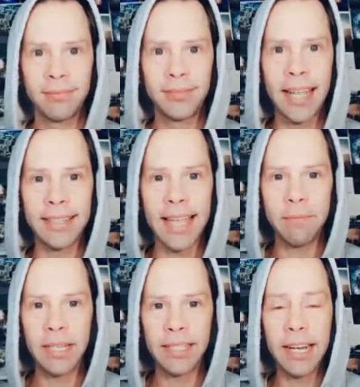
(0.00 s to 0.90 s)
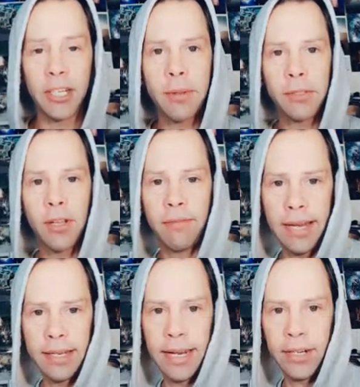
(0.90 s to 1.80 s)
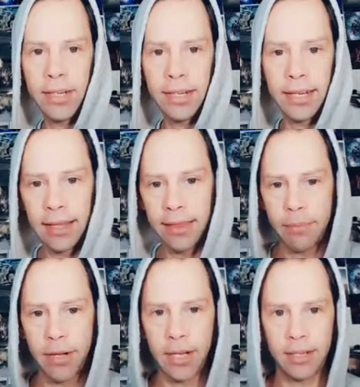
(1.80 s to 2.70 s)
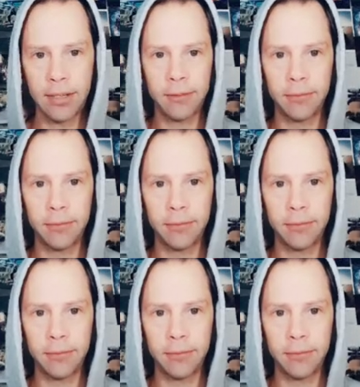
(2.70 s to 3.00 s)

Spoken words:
Okay, it's 8 minutes in. I should be able to find it actually. Cut that part.